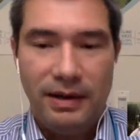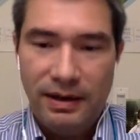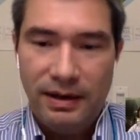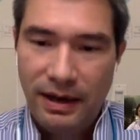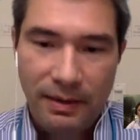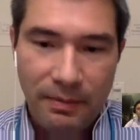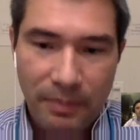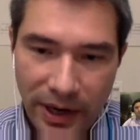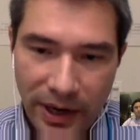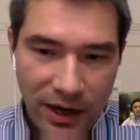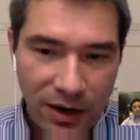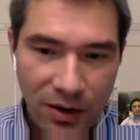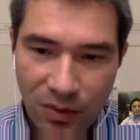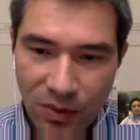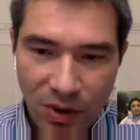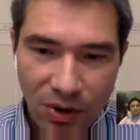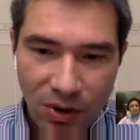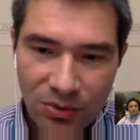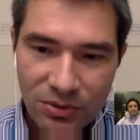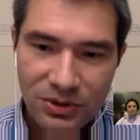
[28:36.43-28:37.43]
a better
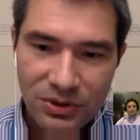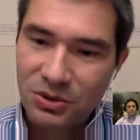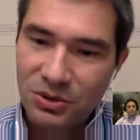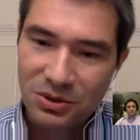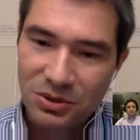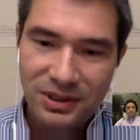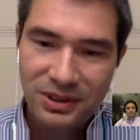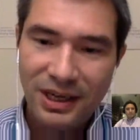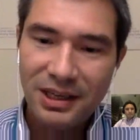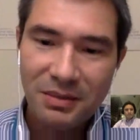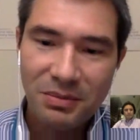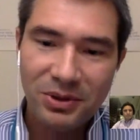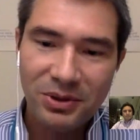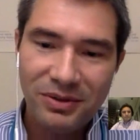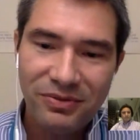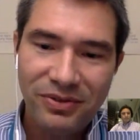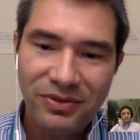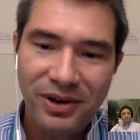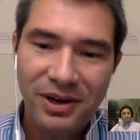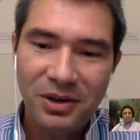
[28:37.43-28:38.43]
world, sustainable
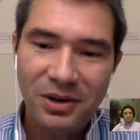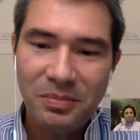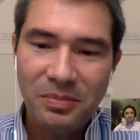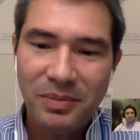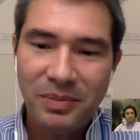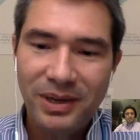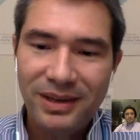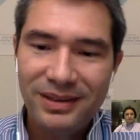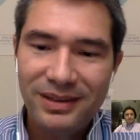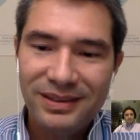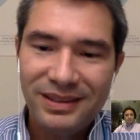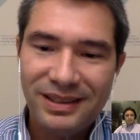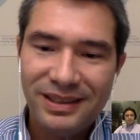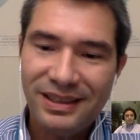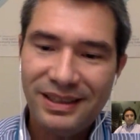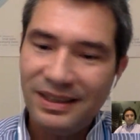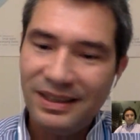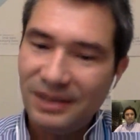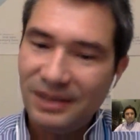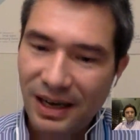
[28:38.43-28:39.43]
development,
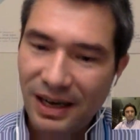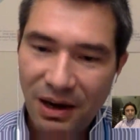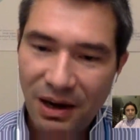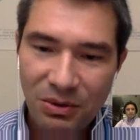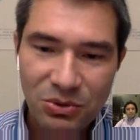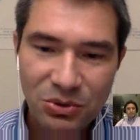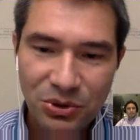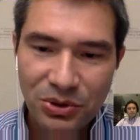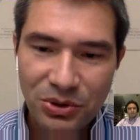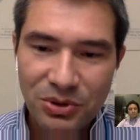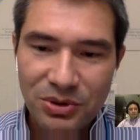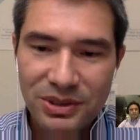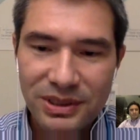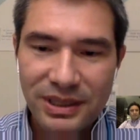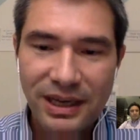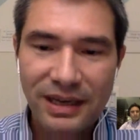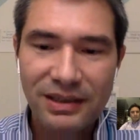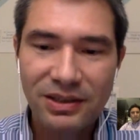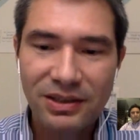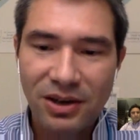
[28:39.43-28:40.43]
how to use
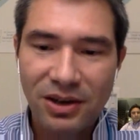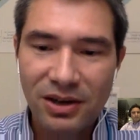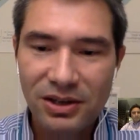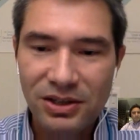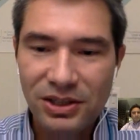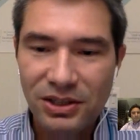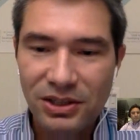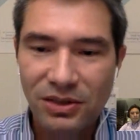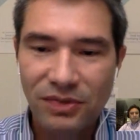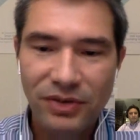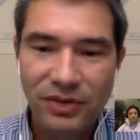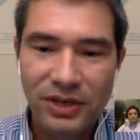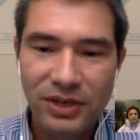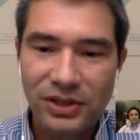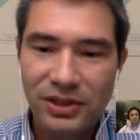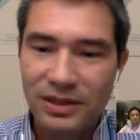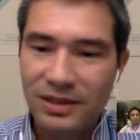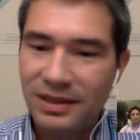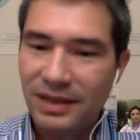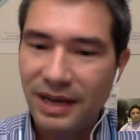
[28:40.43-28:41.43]
technology,
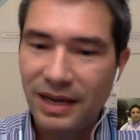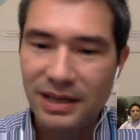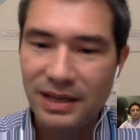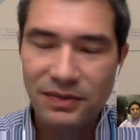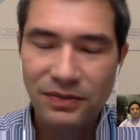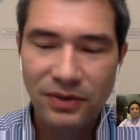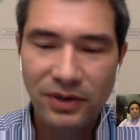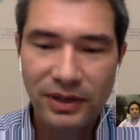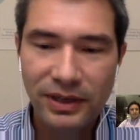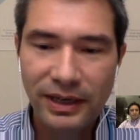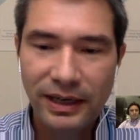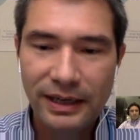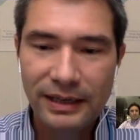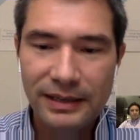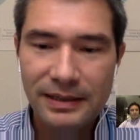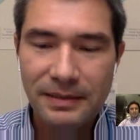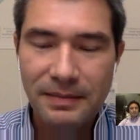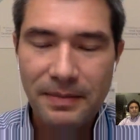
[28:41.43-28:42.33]
innovation, science for that,